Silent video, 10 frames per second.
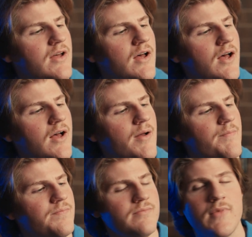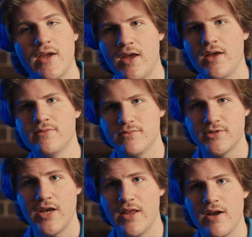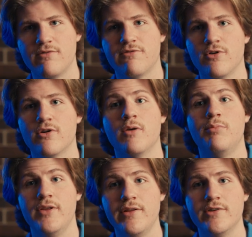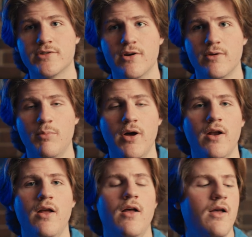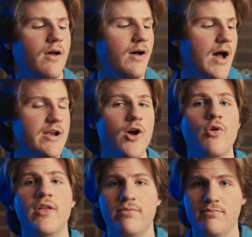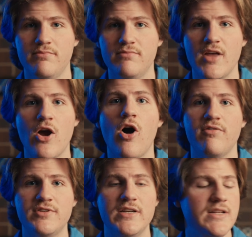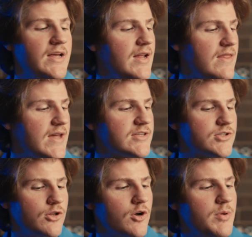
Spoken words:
I can't say that for completely certain, but I know that they often did, and that's the look